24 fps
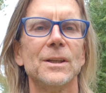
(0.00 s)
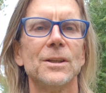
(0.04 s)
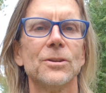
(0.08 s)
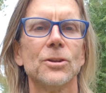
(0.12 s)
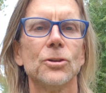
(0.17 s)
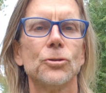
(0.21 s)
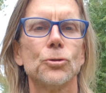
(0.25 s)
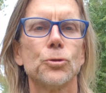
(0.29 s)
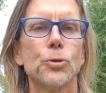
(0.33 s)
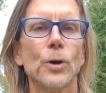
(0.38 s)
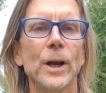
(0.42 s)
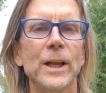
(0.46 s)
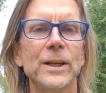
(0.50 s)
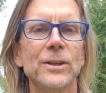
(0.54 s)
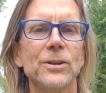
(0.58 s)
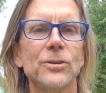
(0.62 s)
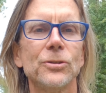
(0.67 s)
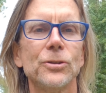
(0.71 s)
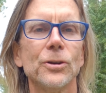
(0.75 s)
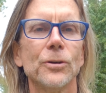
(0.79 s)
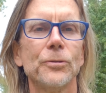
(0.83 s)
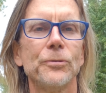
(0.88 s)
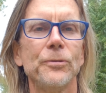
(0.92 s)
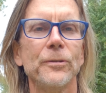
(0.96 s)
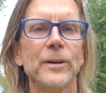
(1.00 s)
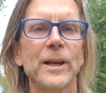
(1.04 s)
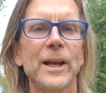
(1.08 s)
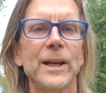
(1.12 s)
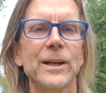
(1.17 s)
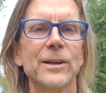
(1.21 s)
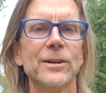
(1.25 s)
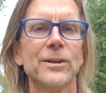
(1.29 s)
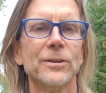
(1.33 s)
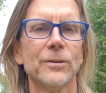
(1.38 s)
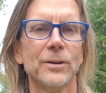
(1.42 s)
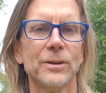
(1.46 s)
The trend is your
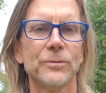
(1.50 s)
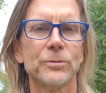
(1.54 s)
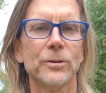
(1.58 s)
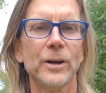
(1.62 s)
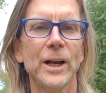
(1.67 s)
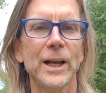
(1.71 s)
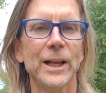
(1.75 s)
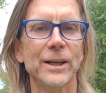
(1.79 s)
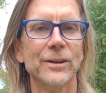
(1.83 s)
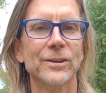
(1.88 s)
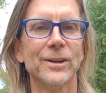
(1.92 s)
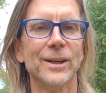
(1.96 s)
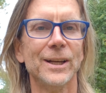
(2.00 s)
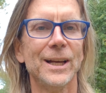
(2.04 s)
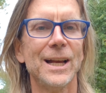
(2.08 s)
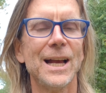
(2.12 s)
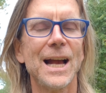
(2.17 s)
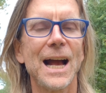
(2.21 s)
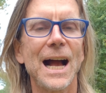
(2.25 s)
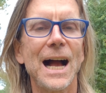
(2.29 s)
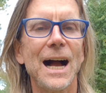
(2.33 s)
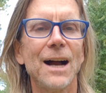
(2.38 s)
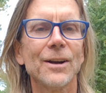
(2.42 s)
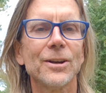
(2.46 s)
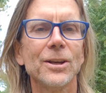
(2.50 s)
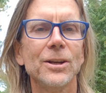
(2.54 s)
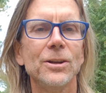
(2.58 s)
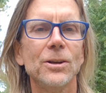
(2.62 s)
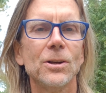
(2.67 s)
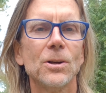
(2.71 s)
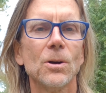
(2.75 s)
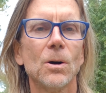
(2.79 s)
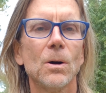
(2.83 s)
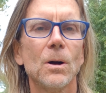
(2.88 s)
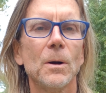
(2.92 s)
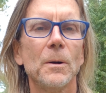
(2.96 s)
friend. How can
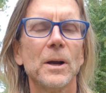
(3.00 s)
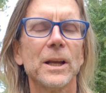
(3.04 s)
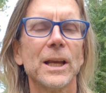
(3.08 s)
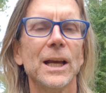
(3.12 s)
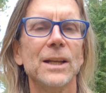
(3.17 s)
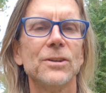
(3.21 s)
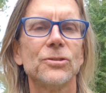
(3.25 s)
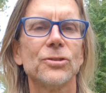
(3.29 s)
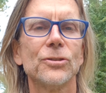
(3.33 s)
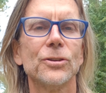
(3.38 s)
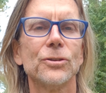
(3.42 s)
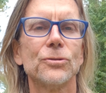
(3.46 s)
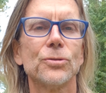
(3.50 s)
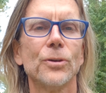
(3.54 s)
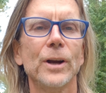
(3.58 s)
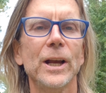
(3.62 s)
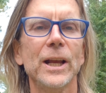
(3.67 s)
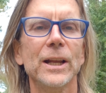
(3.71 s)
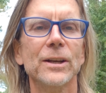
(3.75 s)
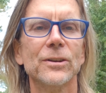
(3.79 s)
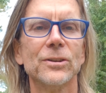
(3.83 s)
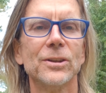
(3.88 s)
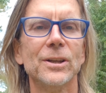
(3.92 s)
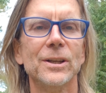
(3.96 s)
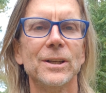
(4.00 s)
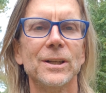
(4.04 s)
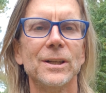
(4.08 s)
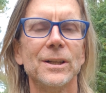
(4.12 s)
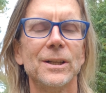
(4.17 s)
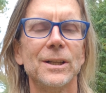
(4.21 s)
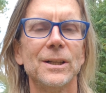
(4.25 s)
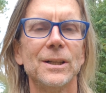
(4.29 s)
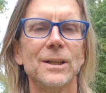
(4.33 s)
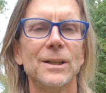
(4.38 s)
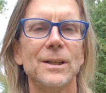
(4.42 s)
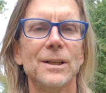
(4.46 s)
you go against the trend?
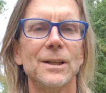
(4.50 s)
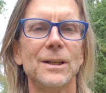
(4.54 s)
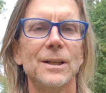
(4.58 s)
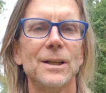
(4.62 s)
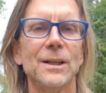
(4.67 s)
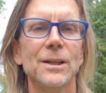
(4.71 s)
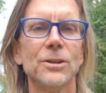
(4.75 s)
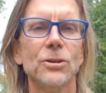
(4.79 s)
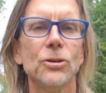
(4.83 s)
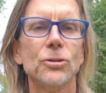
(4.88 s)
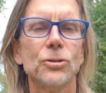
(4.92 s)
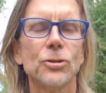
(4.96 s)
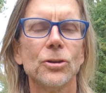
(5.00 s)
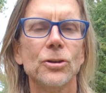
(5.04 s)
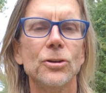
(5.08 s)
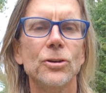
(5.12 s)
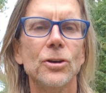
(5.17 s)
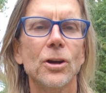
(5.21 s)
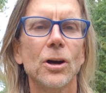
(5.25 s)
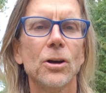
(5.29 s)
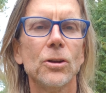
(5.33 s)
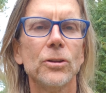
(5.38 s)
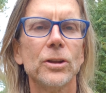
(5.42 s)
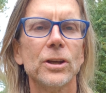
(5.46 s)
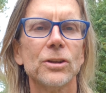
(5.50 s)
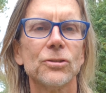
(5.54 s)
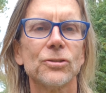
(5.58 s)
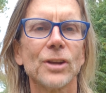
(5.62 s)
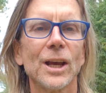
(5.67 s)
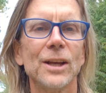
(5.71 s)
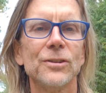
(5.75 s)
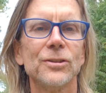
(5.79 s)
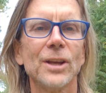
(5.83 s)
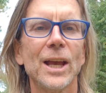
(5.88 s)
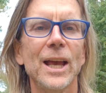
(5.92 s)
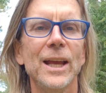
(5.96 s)
You should know this
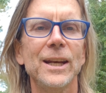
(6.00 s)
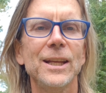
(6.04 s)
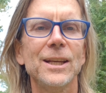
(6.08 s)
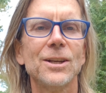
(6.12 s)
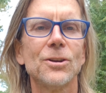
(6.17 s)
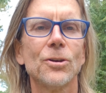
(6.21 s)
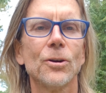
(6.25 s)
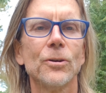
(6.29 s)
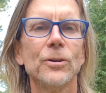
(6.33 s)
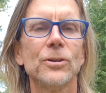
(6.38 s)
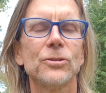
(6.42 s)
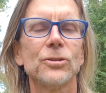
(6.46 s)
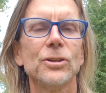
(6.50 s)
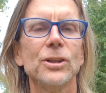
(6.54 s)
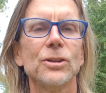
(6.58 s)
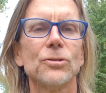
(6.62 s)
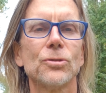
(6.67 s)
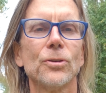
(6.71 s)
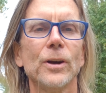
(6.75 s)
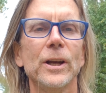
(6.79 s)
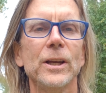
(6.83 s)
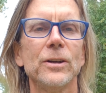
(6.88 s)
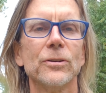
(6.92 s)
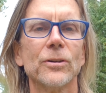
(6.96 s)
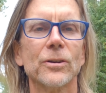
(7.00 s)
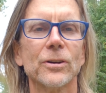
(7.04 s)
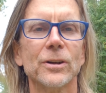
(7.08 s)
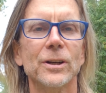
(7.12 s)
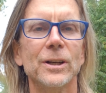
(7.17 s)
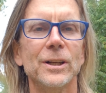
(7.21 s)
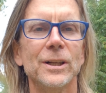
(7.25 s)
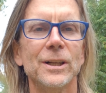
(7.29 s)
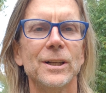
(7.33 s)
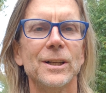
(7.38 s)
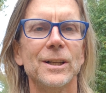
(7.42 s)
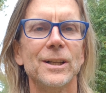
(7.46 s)
as any currency trader.
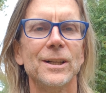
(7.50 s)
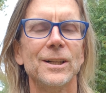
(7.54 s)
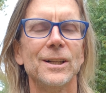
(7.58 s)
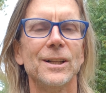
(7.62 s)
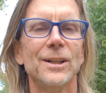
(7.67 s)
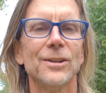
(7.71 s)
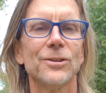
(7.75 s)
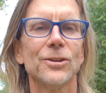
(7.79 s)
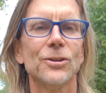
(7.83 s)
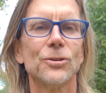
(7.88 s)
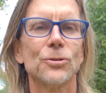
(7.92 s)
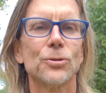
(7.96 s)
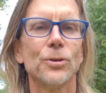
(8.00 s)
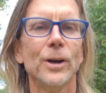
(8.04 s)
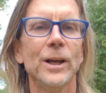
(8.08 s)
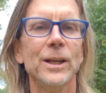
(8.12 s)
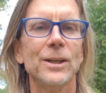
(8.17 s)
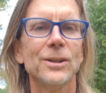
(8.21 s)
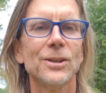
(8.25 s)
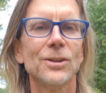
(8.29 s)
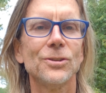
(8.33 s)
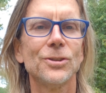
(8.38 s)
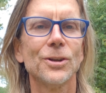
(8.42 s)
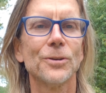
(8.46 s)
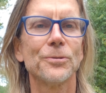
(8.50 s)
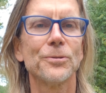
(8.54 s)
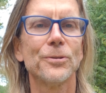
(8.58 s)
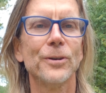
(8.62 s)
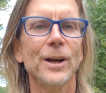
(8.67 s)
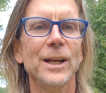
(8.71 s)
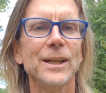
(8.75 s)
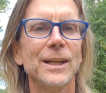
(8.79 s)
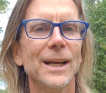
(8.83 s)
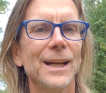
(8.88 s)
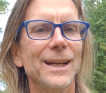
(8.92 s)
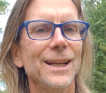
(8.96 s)
The trend is your
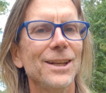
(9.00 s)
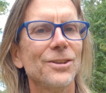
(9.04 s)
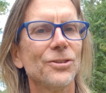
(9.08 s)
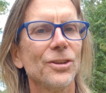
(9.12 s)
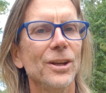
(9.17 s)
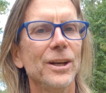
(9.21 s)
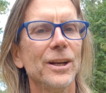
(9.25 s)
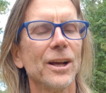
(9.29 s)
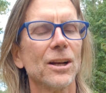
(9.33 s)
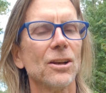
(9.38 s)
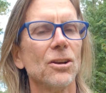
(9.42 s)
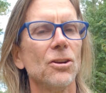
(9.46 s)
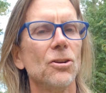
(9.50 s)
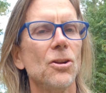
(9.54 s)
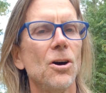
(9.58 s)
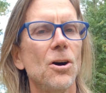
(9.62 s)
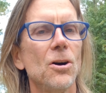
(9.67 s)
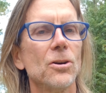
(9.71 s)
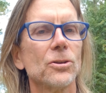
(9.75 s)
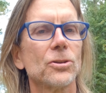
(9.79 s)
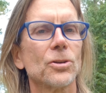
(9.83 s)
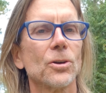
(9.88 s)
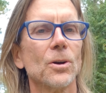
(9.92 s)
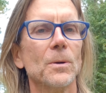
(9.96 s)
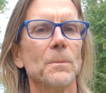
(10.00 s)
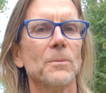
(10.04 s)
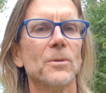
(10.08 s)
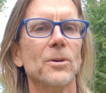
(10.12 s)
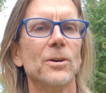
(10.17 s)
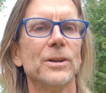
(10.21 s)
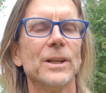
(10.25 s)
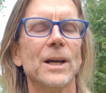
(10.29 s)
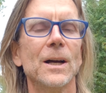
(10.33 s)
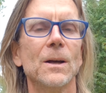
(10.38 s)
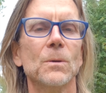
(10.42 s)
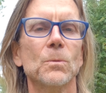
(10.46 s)
friend, and it's in a
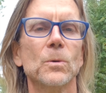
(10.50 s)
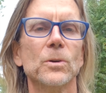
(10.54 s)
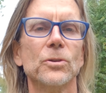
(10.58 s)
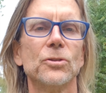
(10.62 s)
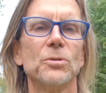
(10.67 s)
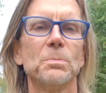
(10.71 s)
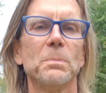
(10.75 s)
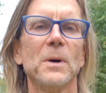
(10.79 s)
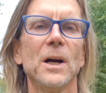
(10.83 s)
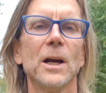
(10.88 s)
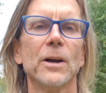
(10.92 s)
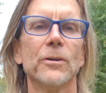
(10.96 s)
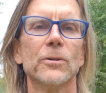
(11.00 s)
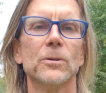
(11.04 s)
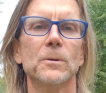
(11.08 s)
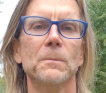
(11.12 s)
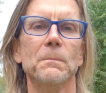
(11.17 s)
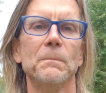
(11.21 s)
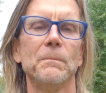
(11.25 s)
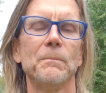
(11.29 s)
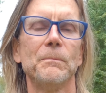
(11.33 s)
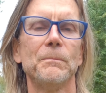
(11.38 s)
long-term downward spiral,